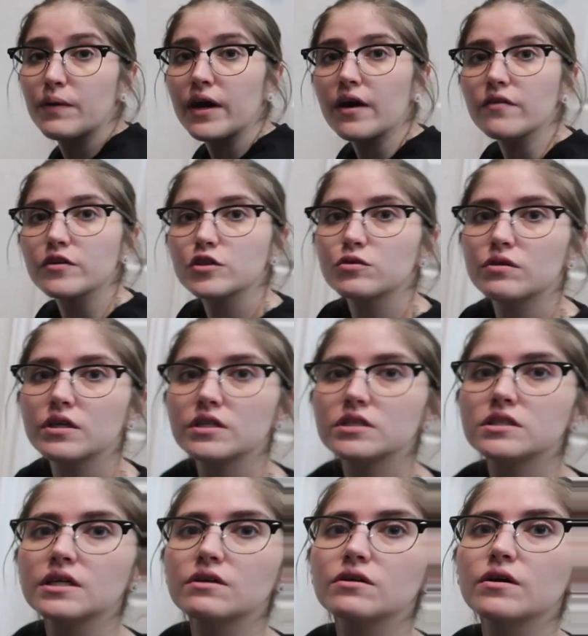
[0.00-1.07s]
see my other
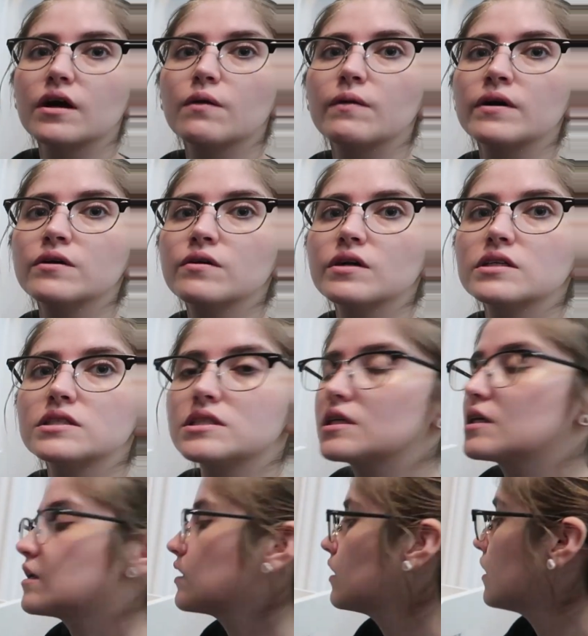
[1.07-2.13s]
drawers, I don't know how well you can
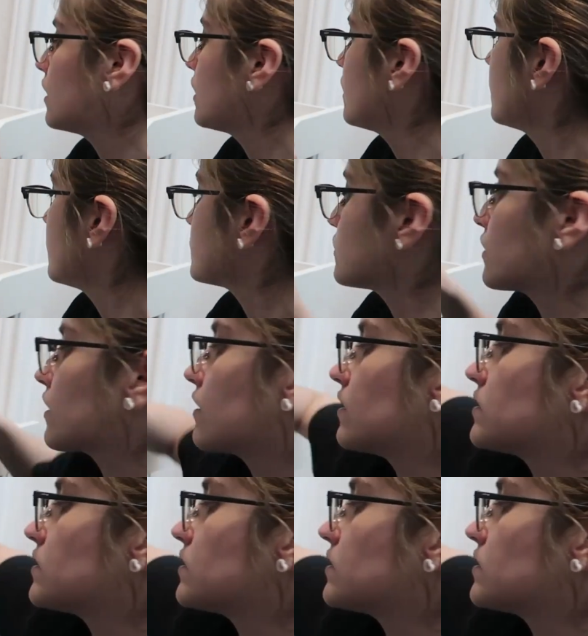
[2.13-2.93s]
see. So like